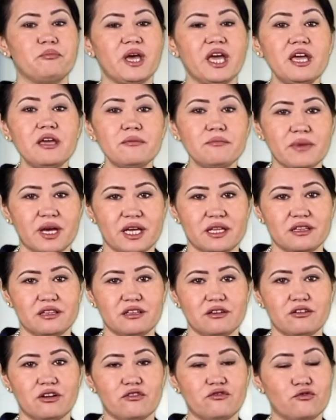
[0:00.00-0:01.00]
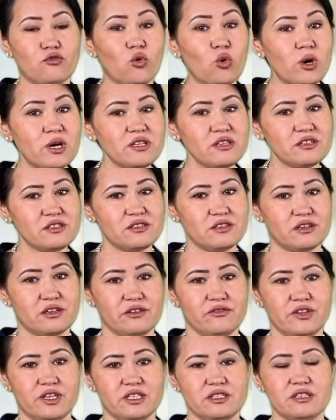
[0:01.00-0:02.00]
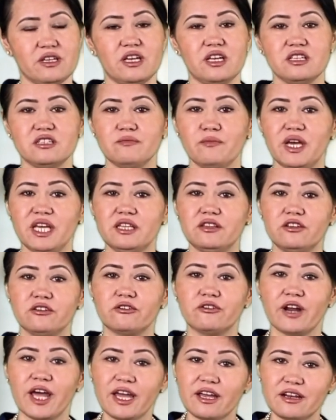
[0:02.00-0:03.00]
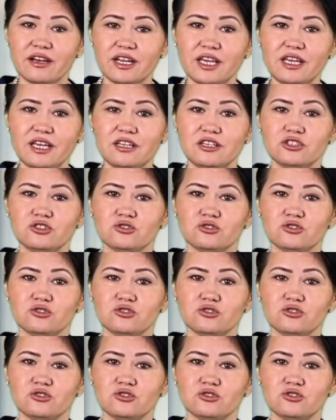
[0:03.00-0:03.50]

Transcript: payment for the service is made directly